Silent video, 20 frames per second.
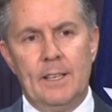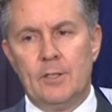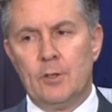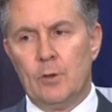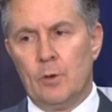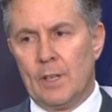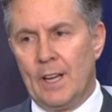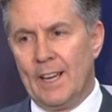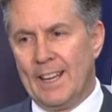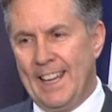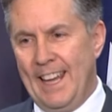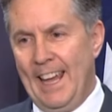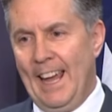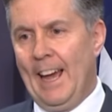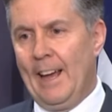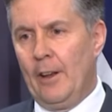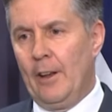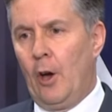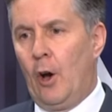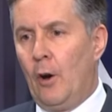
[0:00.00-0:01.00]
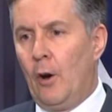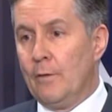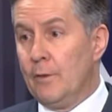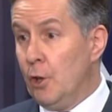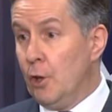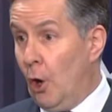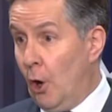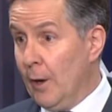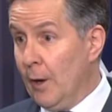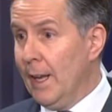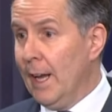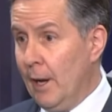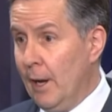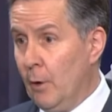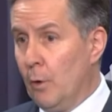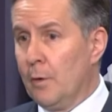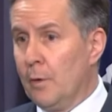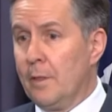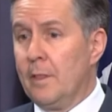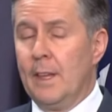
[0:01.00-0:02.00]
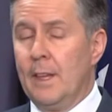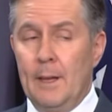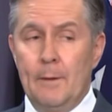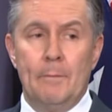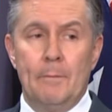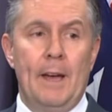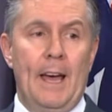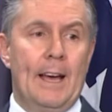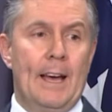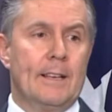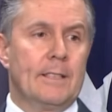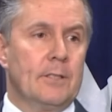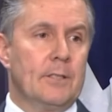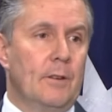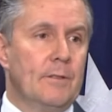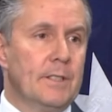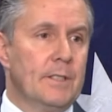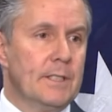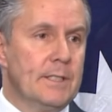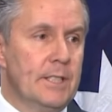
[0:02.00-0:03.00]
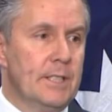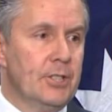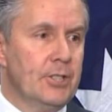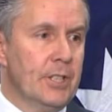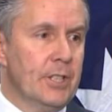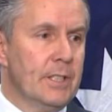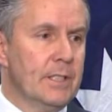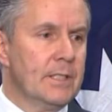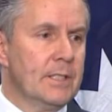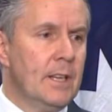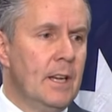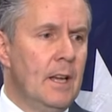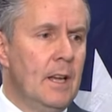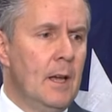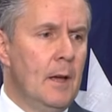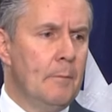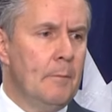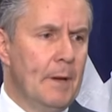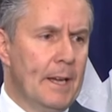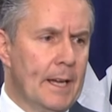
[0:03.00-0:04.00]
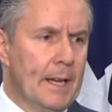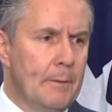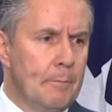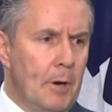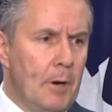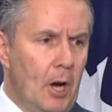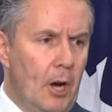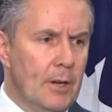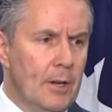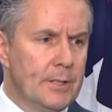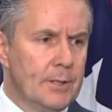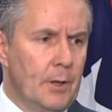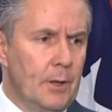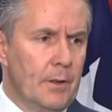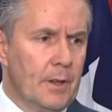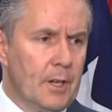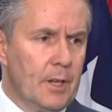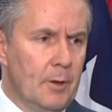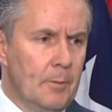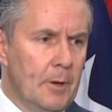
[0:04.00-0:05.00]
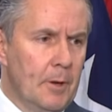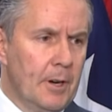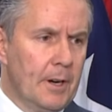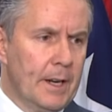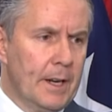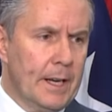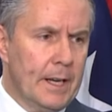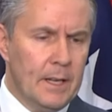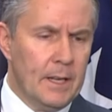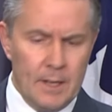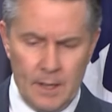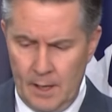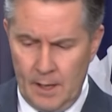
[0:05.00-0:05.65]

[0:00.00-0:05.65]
took account of non-health impacts of decisions being imposed on the community